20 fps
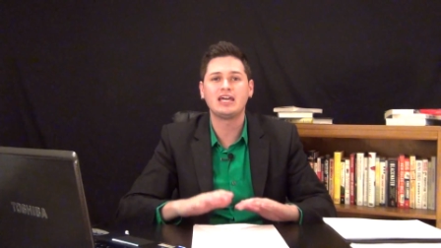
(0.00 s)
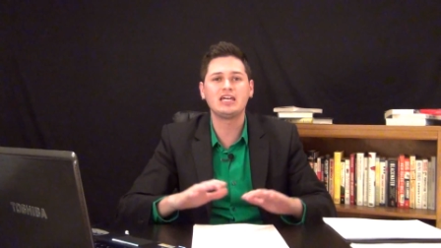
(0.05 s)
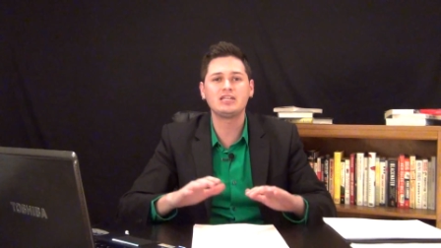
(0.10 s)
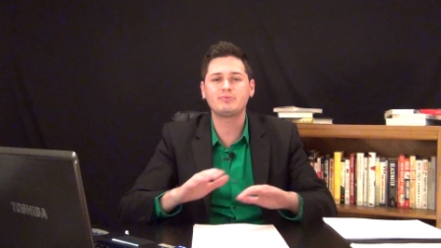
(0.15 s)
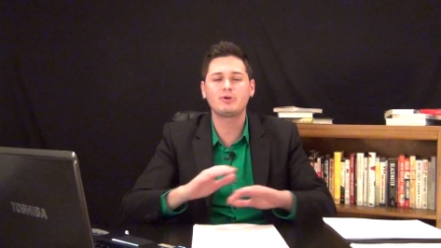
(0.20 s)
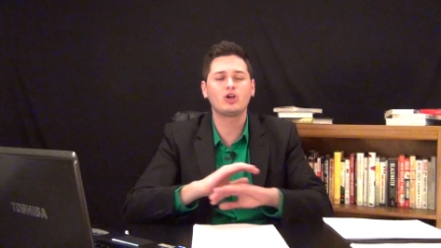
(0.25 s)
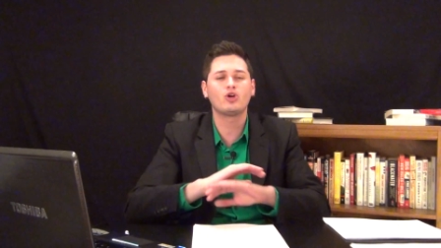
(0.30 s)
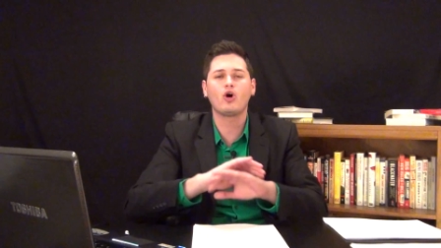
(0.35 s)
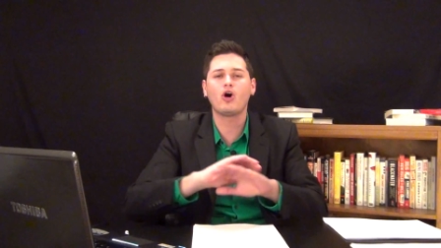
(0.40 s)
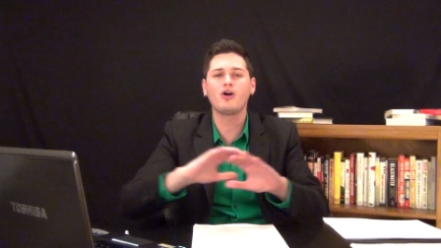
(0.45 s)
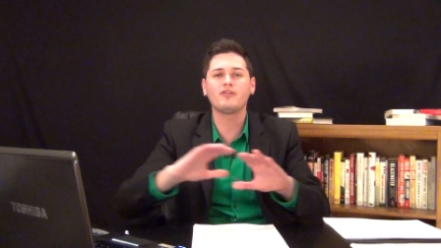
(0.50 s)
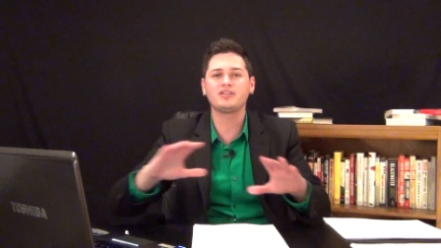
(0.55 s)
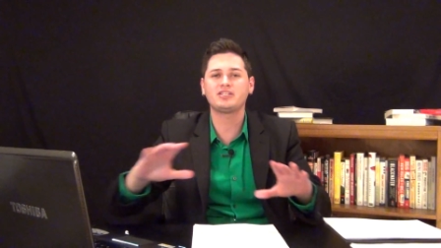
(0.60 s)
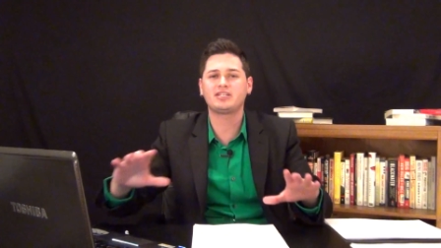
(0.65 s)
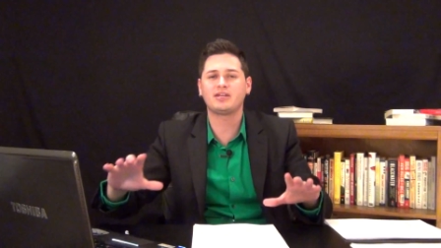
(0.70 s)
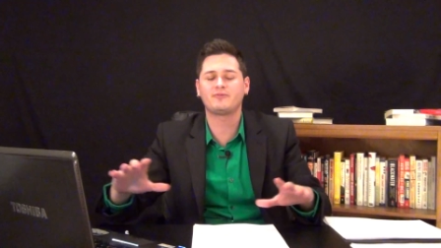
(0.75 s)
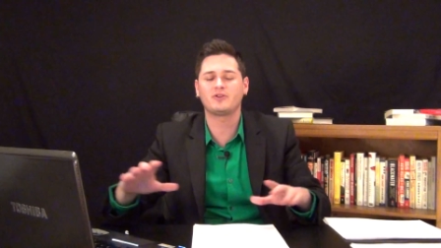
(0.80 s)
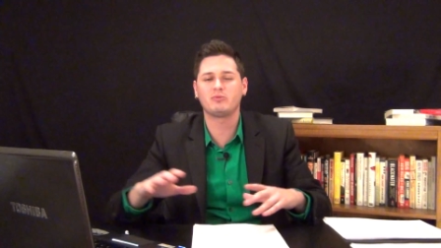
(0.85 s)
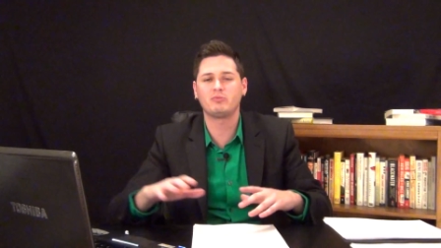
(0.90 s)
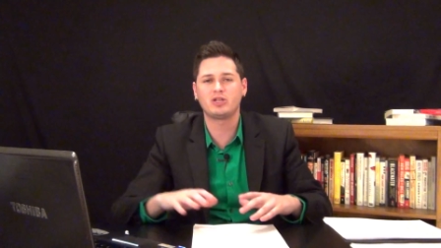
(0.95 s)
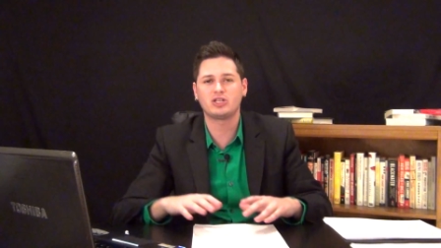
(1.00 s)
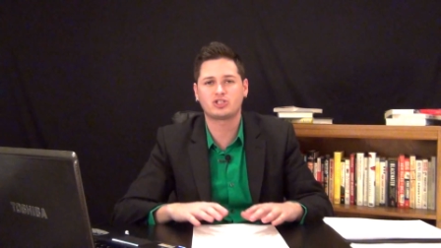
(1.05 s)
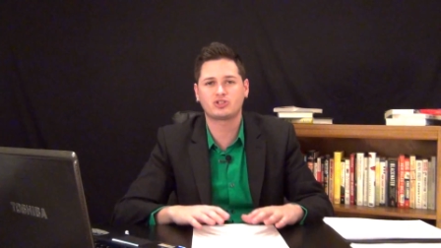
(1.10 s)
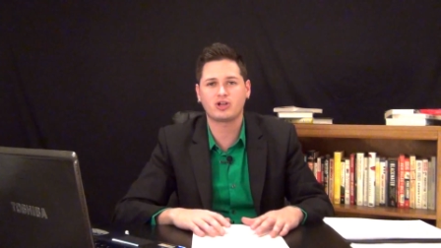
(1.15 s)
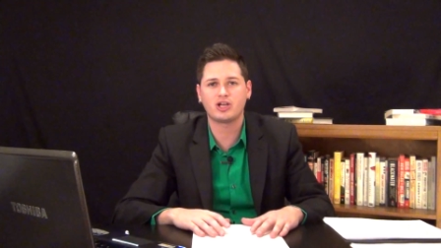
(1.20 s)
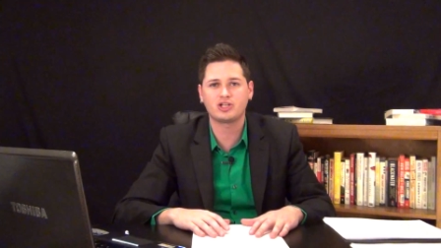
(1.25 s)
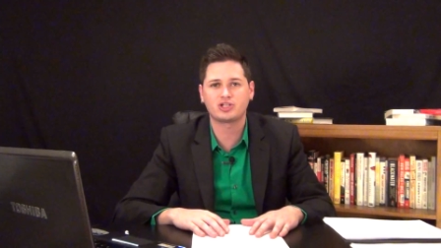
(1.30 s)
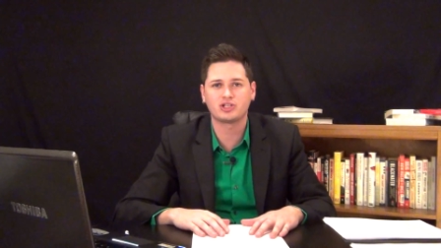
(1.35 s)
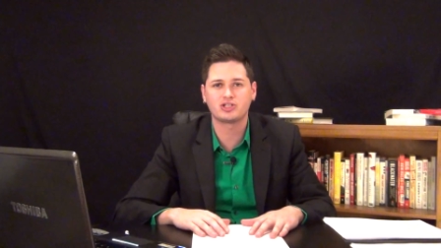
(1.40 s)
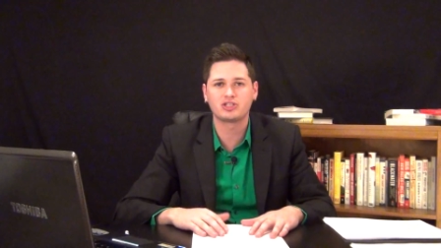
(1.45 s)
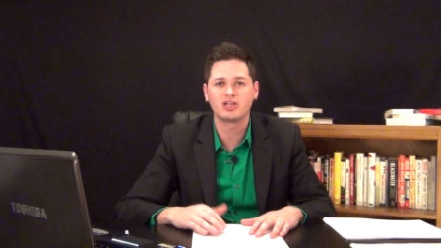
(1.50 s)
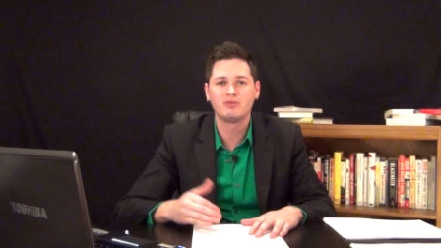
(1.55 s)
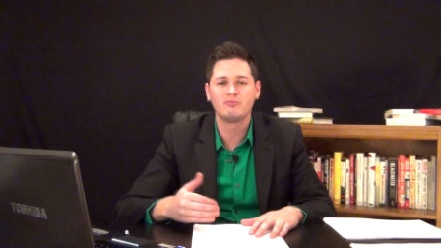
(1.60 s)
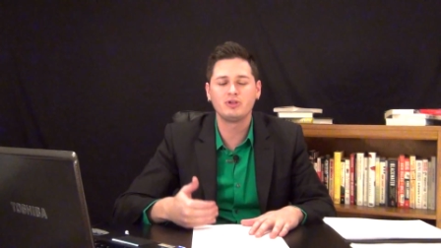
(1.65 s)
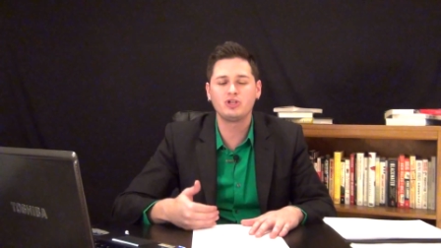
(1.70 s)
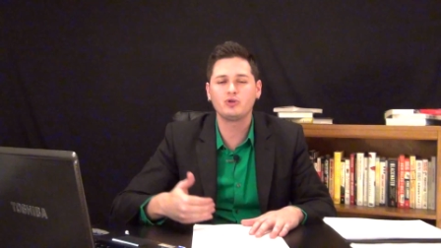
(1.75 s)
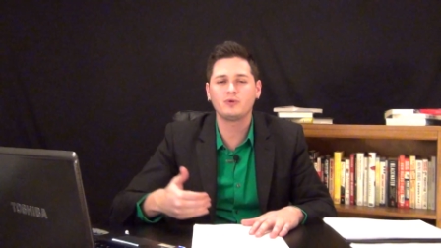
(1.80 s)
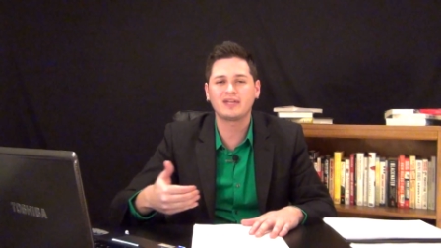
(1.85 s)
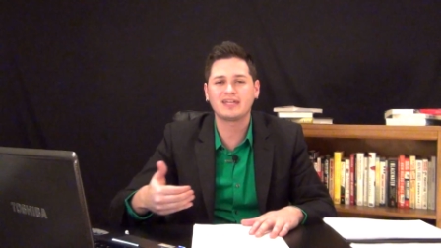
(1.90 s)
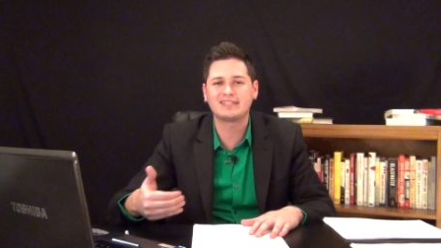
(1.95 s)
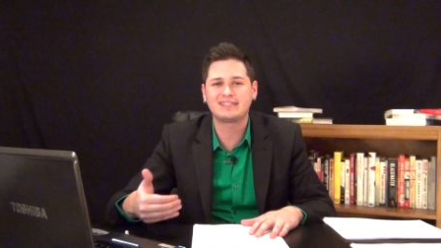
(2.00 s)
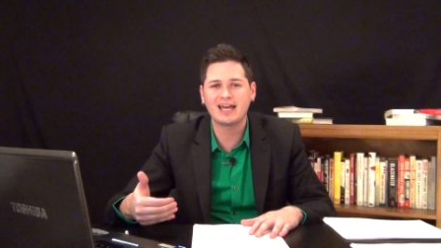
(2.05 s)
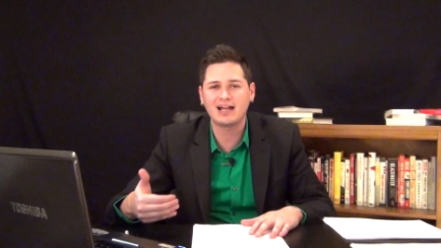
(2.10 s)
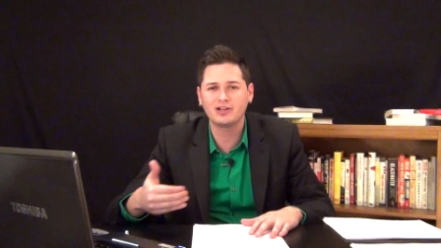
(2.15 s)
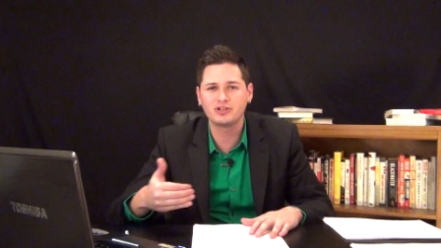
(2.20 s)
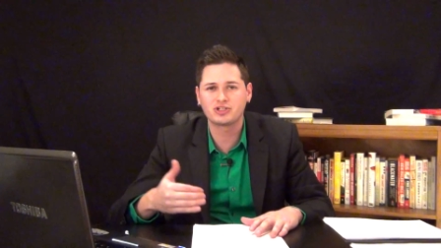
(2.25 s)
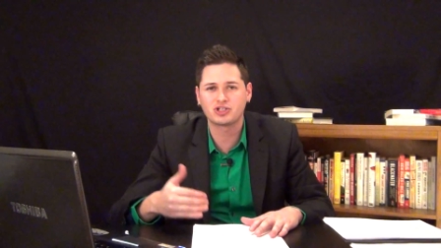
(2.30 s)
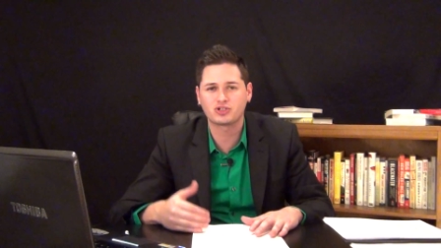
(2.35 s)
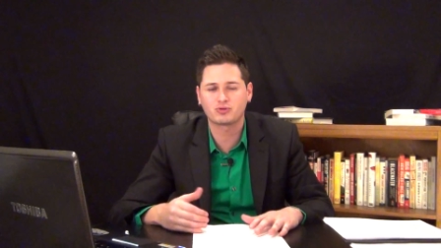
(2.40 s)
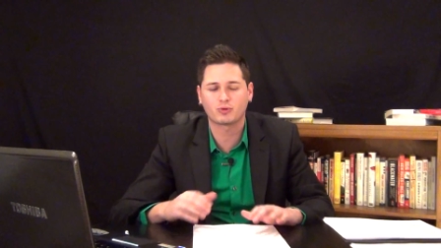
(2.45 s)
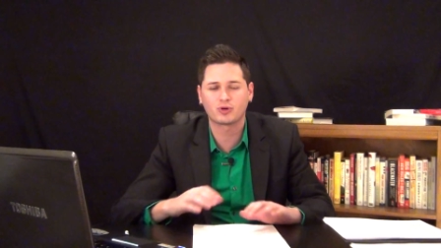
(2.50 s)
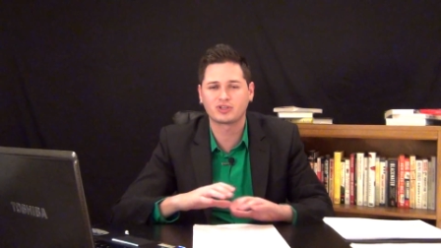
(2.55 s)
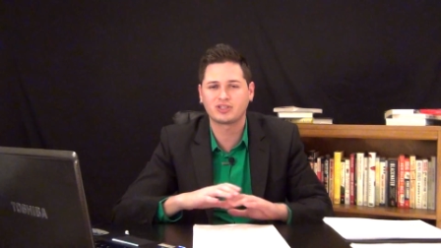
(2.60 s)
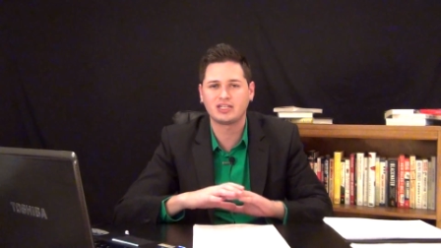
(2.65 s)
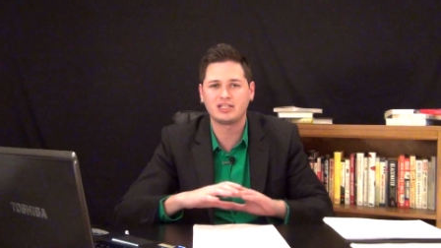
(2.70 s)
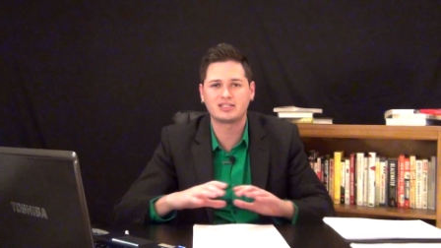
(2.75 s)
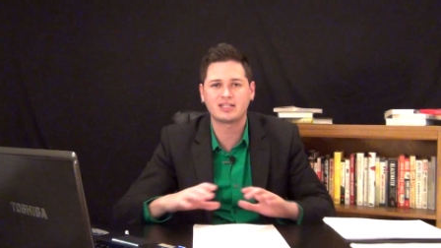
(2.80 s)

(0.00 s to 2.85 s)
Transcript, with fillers: He's been in all these different administrations, been doing intelligence work the